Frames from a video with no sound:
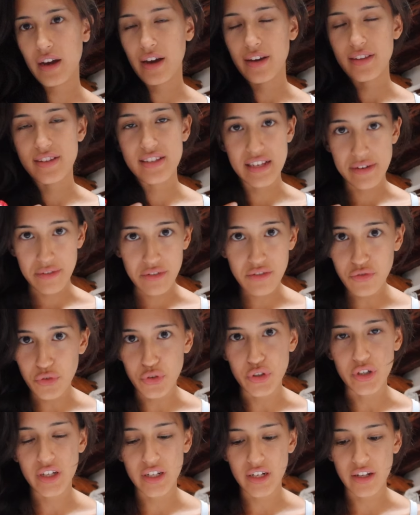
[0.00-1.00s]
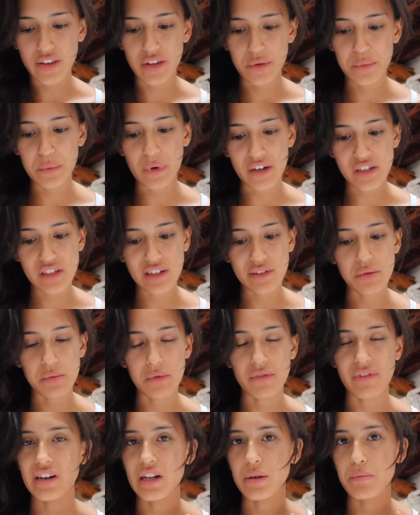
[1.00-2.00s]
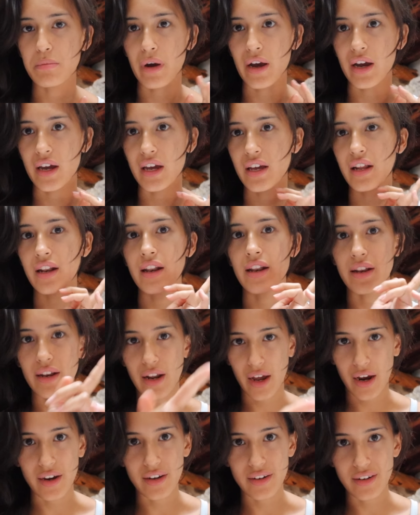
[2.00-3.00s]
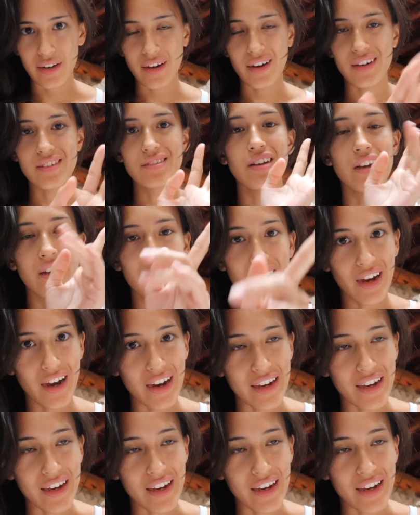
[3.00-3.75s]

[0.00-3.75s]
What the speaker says: It's 7:40 and I think we actually have to be ready by 9.